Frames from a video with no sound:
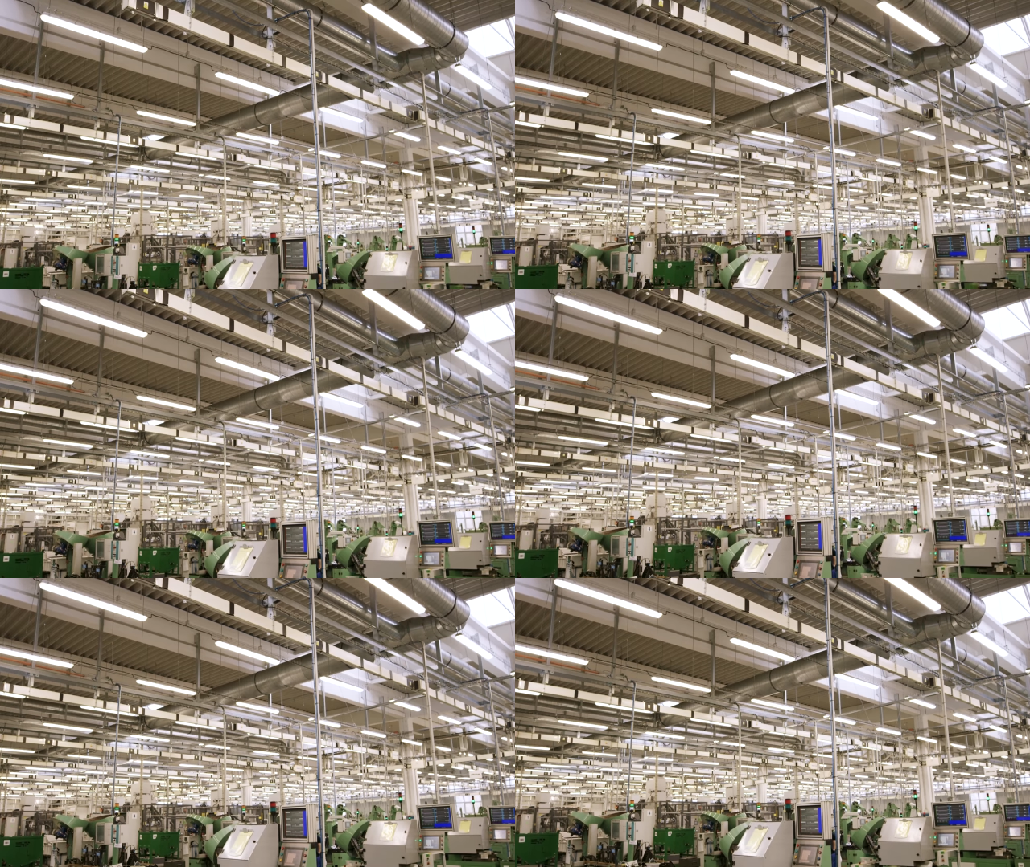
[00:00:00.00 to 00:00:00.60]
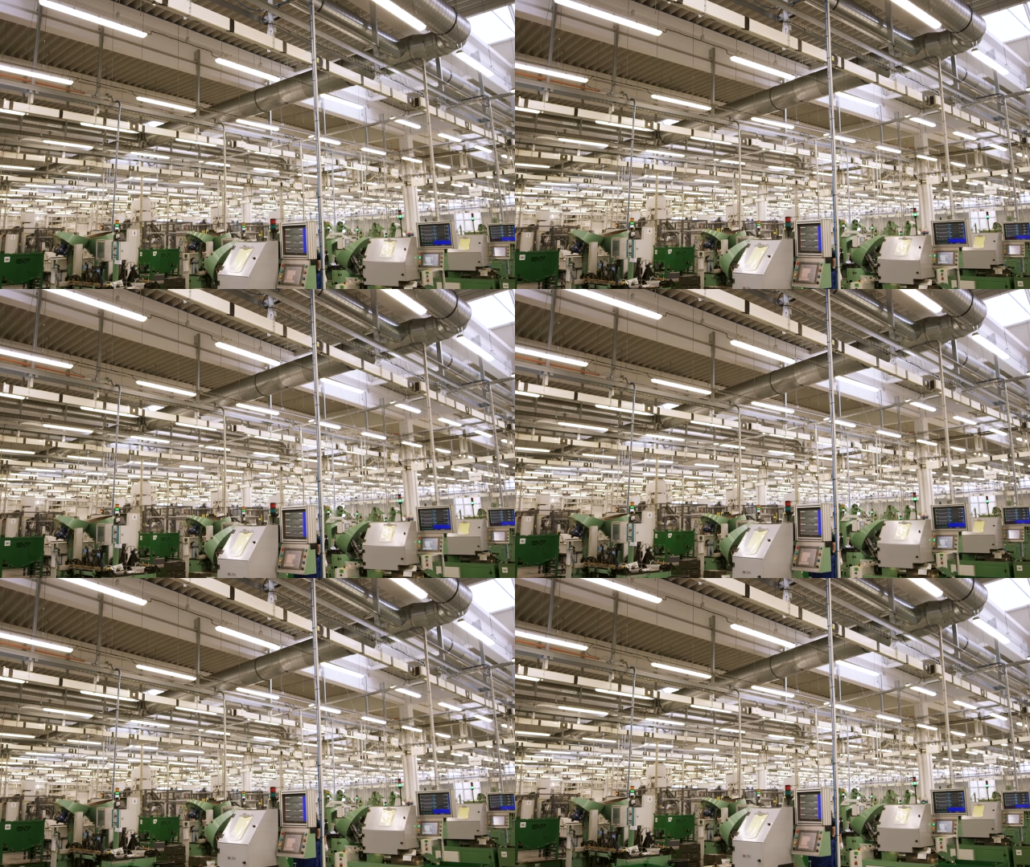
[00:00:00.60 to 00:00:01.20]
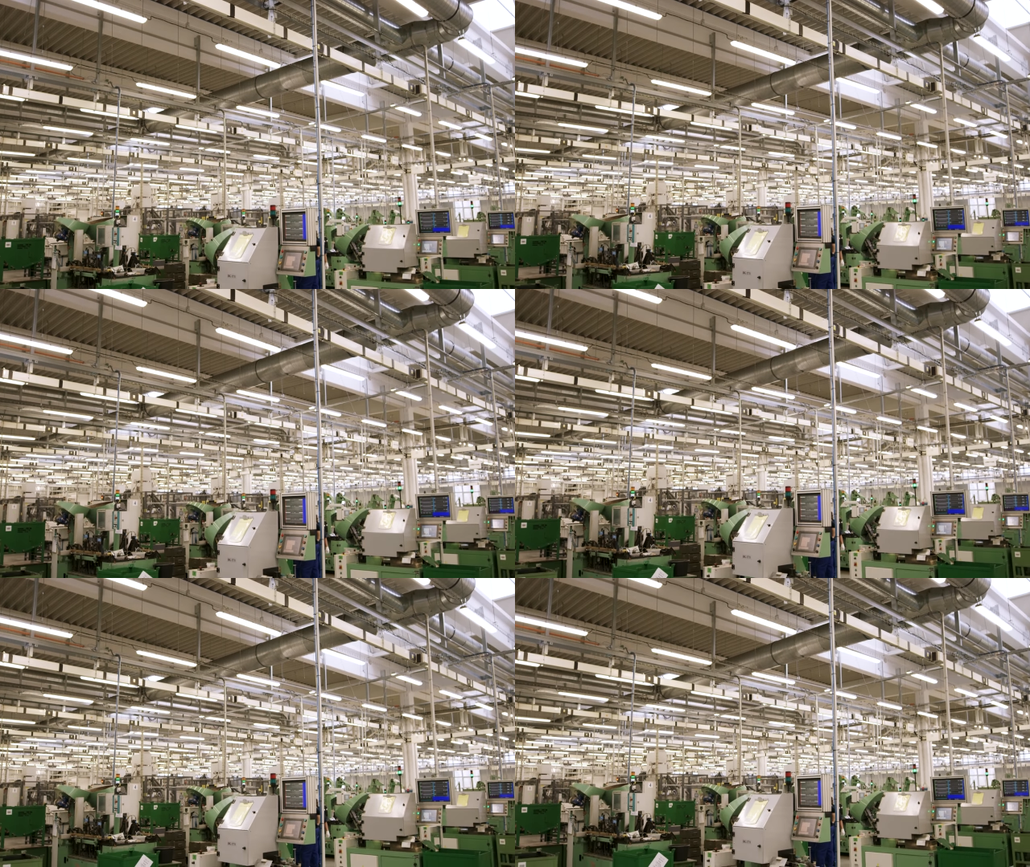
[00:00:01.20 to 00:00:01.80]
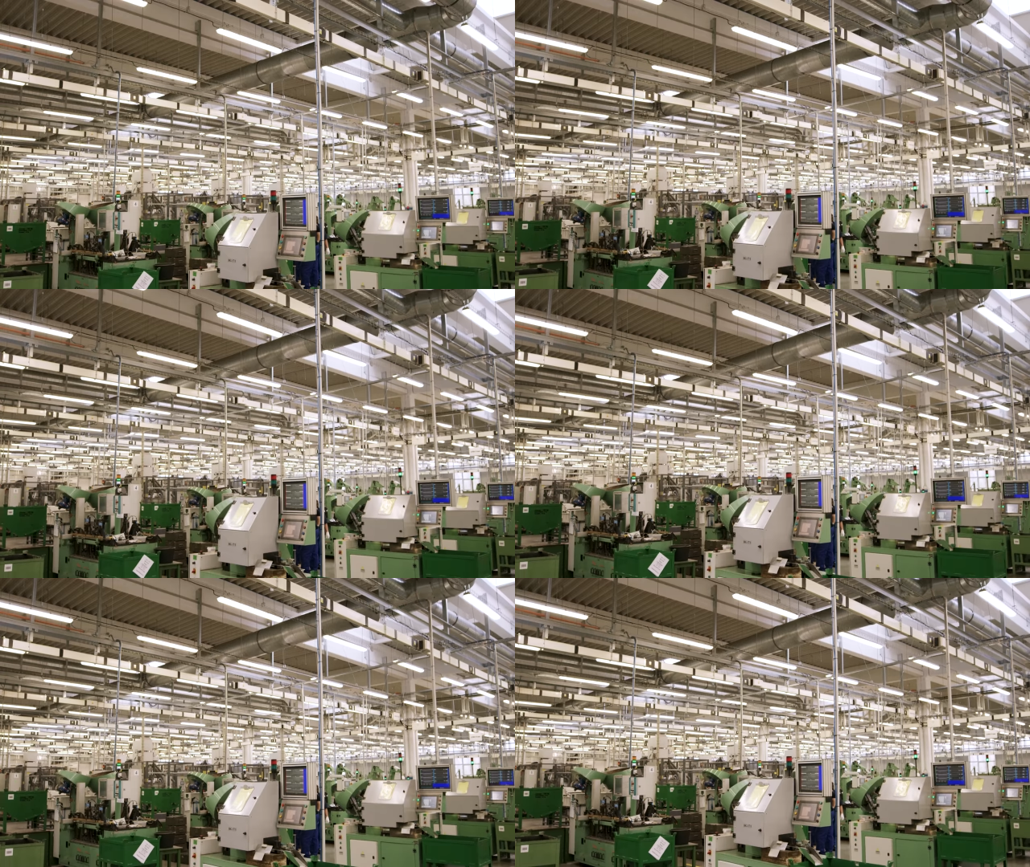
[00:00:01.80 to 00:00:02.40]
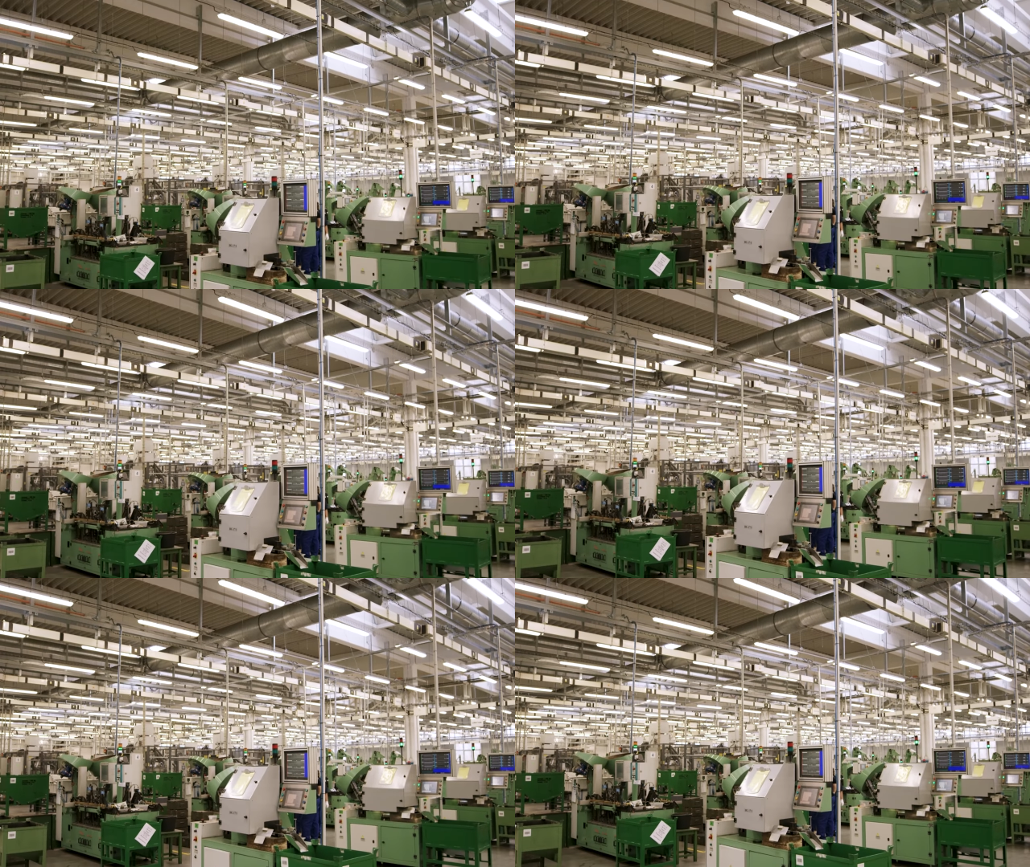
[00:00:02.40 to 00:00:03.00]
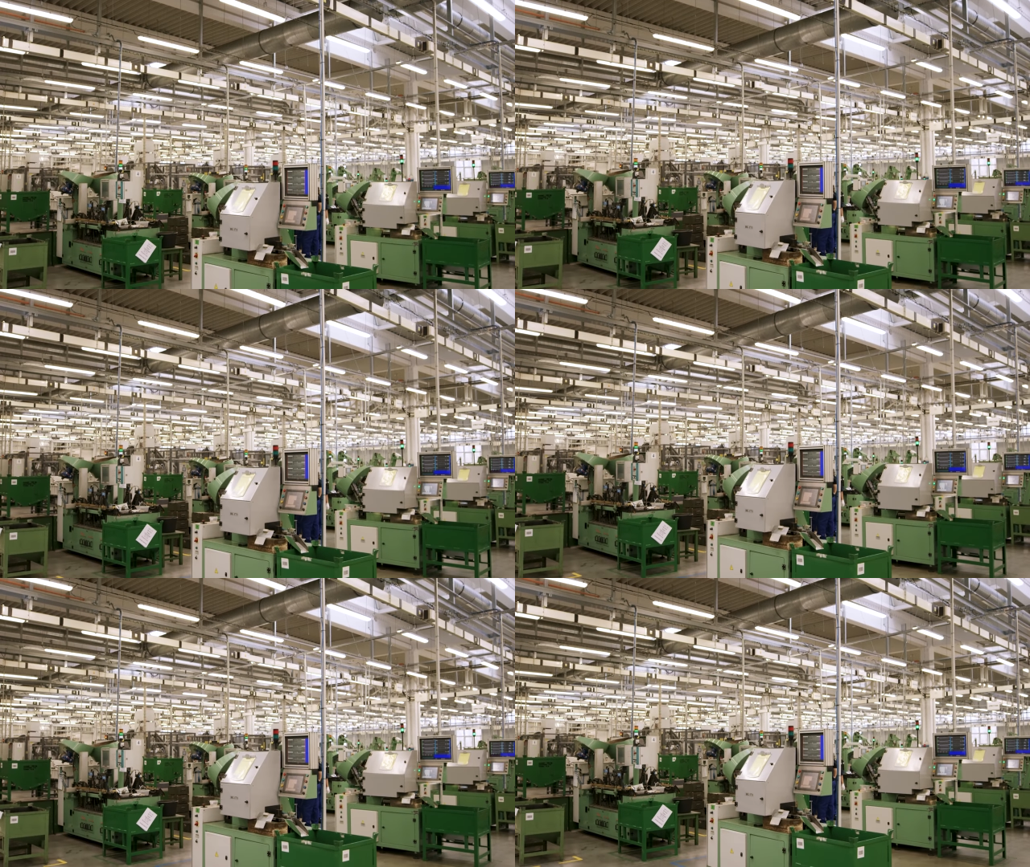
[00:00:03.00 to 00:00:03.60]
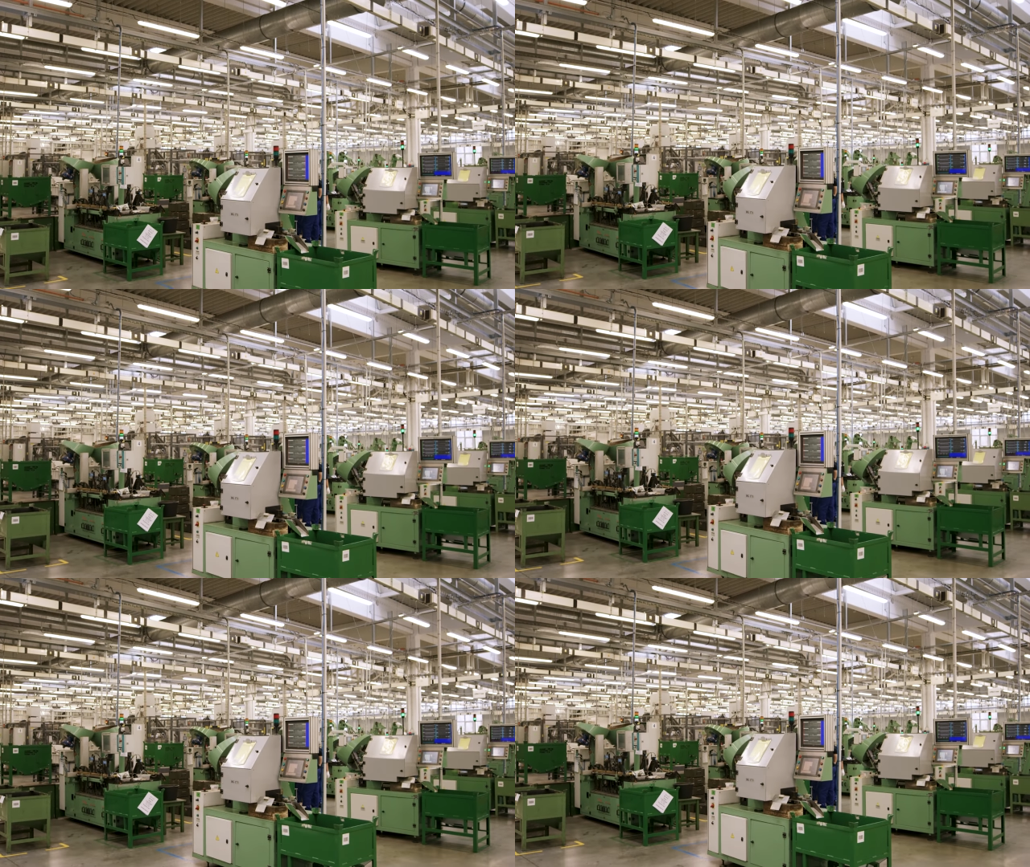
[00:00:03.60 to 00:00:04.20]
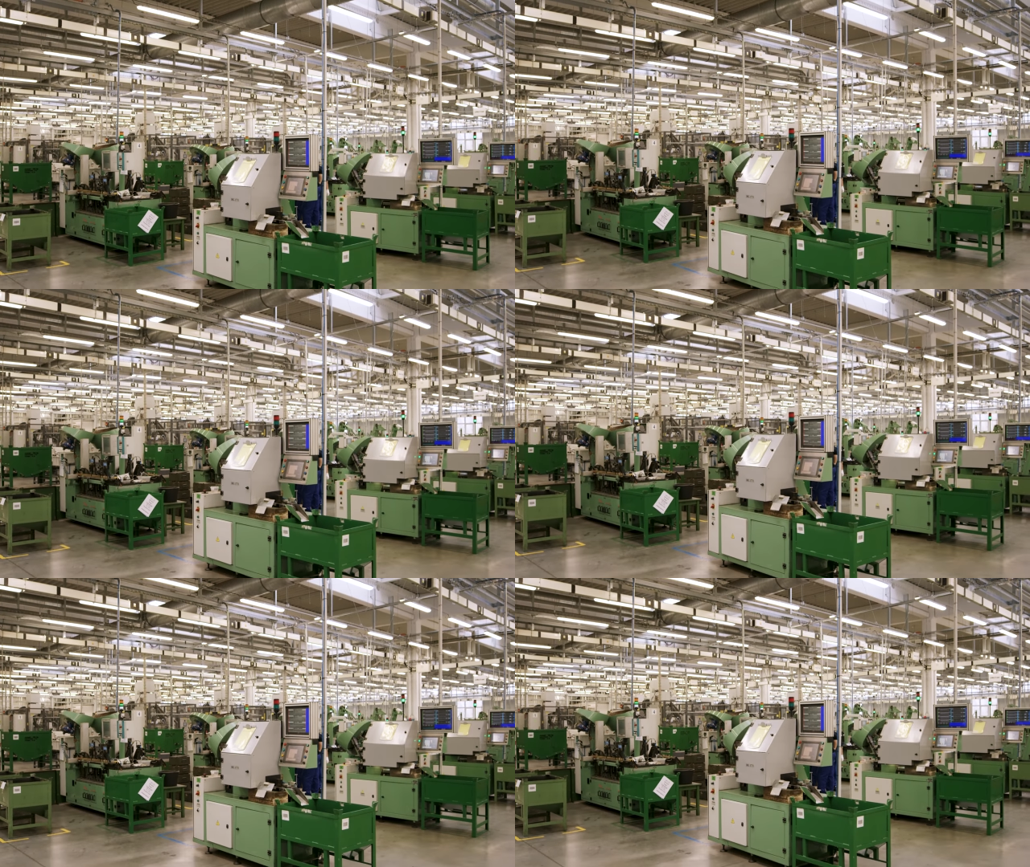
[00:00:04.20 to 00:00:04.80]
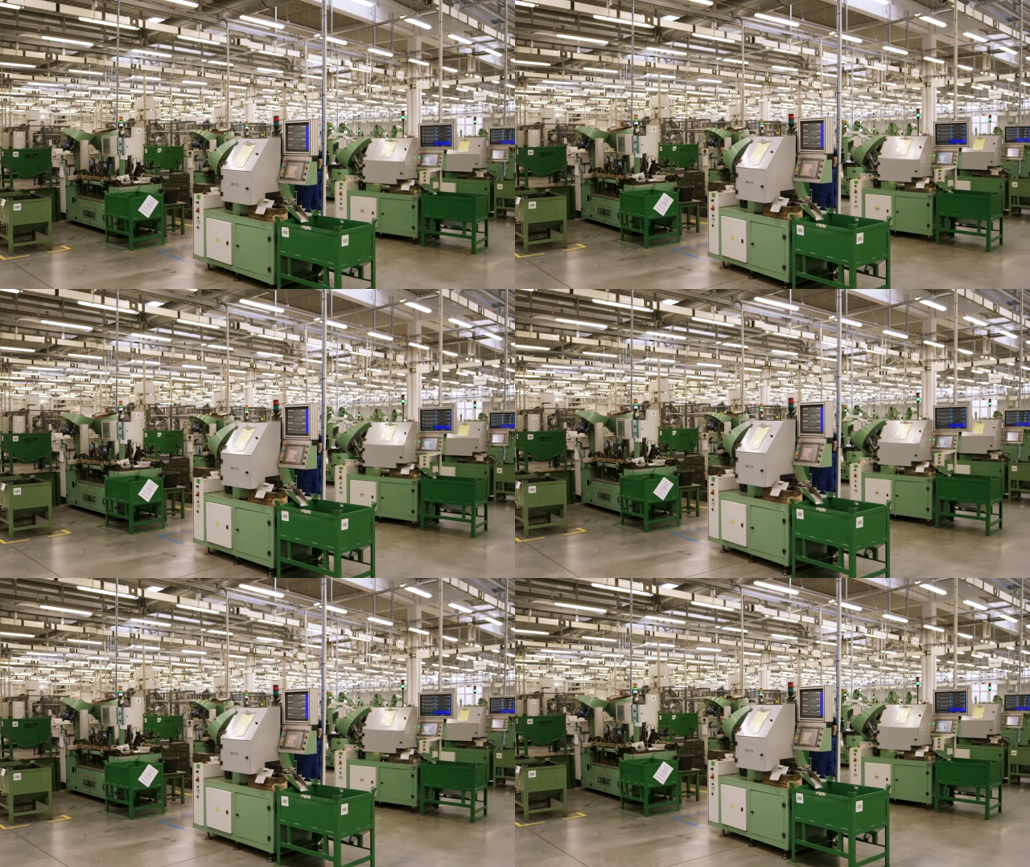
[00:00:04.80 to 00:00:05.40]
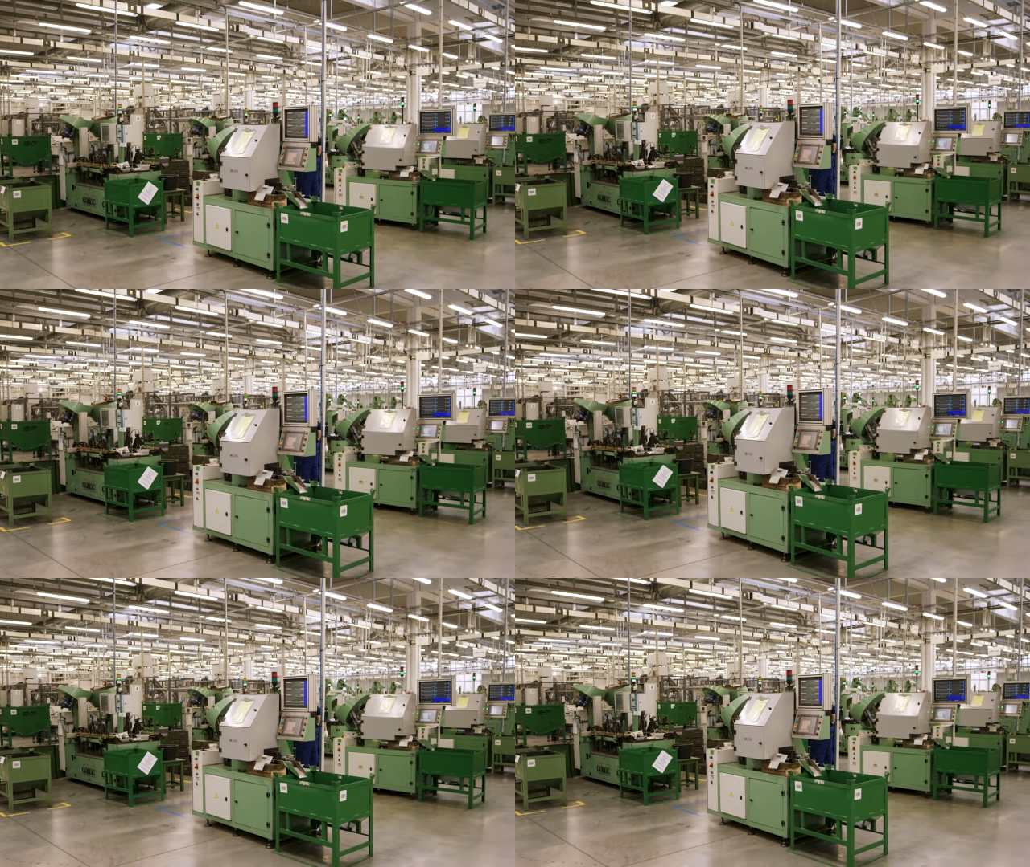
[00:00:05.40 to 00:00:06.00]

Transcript: (no speaker visible)